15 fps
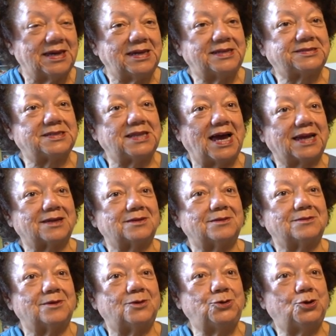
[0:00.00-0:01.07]
It's like
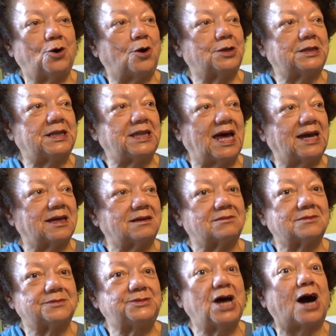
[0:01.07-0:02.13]
you all are like
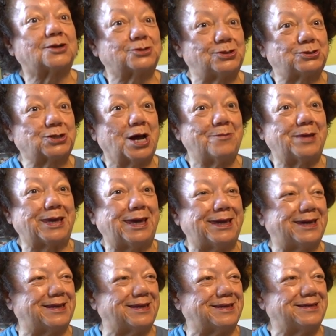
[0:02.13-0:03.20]
doctors coming
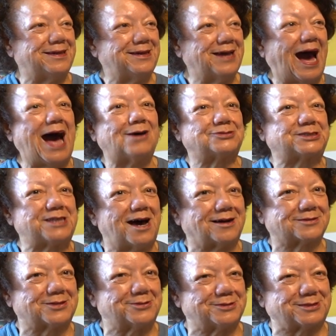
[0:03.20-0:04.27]
in, house
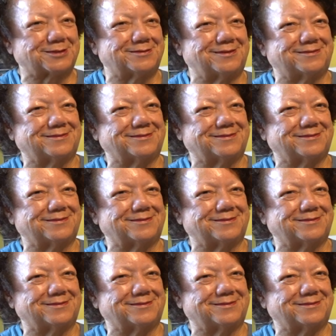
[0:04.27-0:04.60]
doctors.